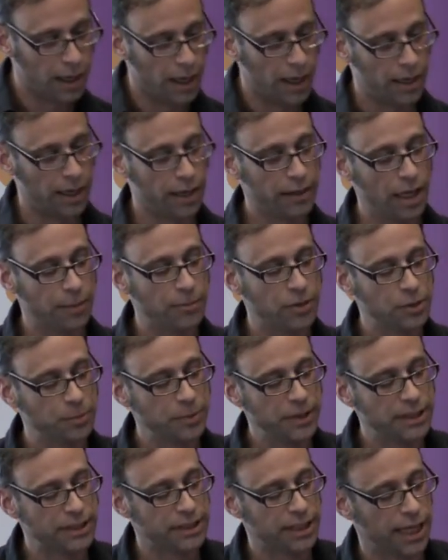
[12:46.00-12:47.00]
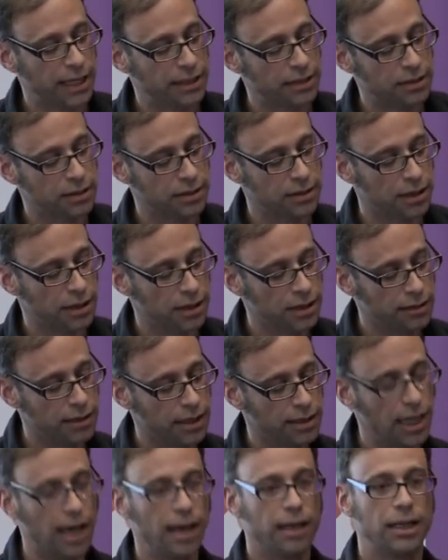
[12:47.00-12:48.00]
Another MSP said
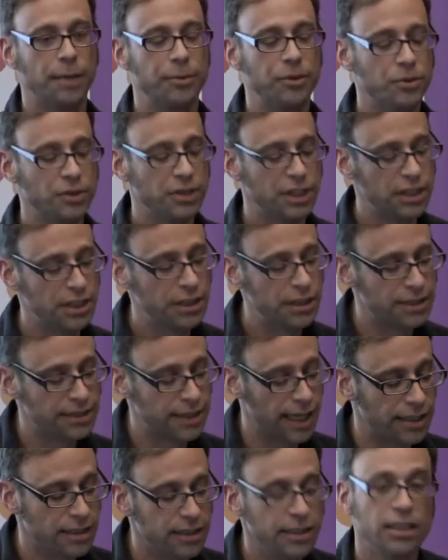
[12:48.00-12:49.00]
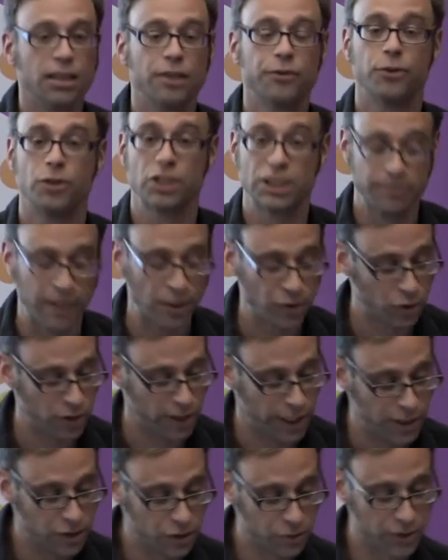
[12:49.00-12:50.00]
that WTT is ideal for special
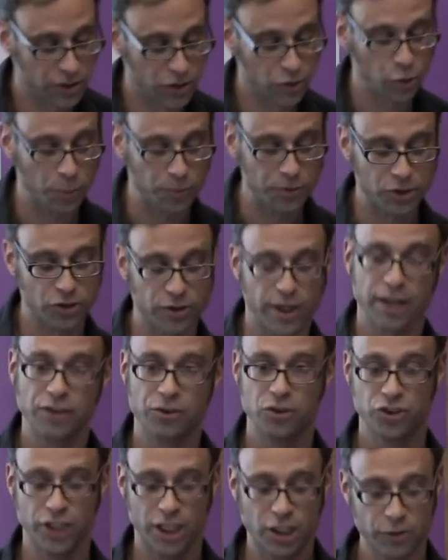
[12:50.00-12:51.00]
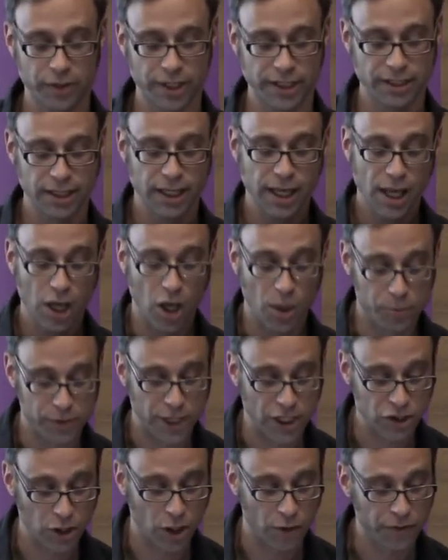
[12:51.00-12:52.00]
interest groups trying to generate a
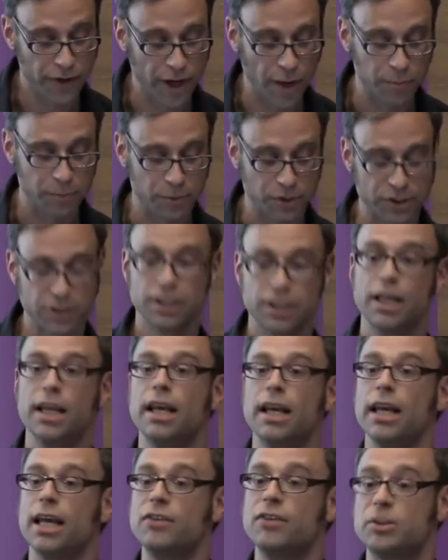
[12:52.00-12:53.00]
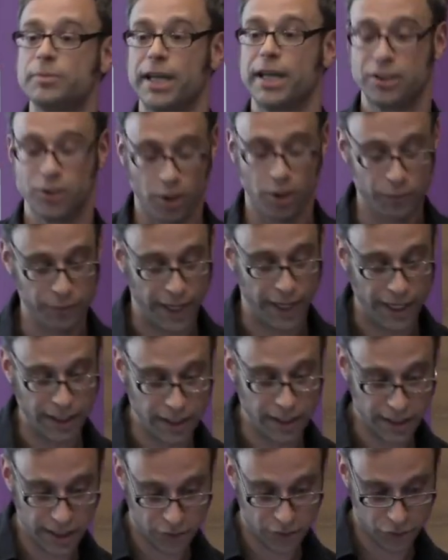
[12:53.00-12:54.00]
pressure of numbers in respect of
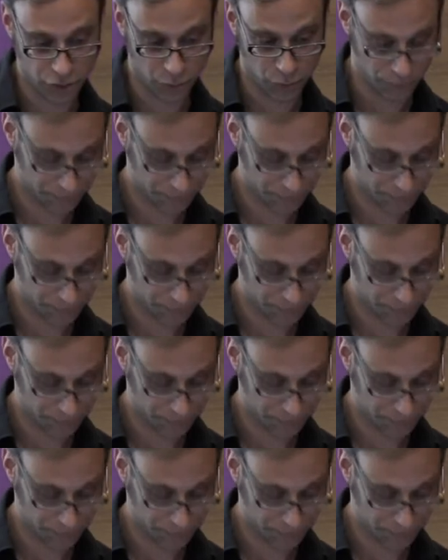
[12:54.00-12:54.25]
any issue.